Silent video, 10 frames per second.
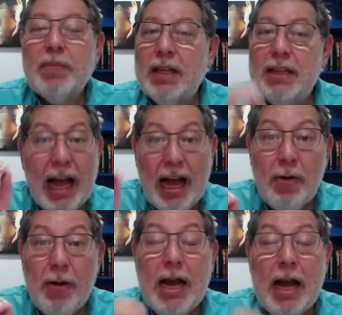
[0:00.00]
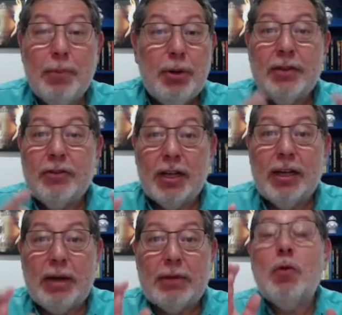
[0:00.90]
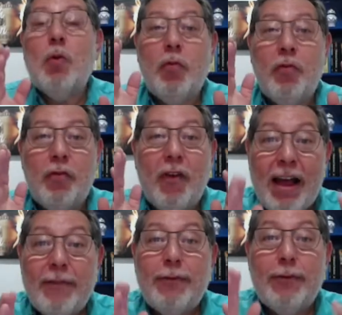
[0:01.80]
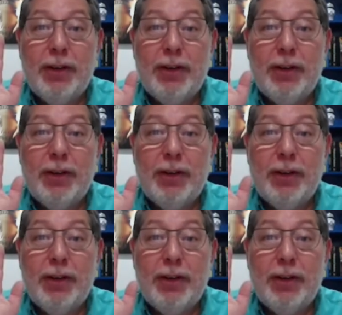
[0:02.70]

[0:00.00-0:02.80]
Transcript: Now, I'm going to talk about 5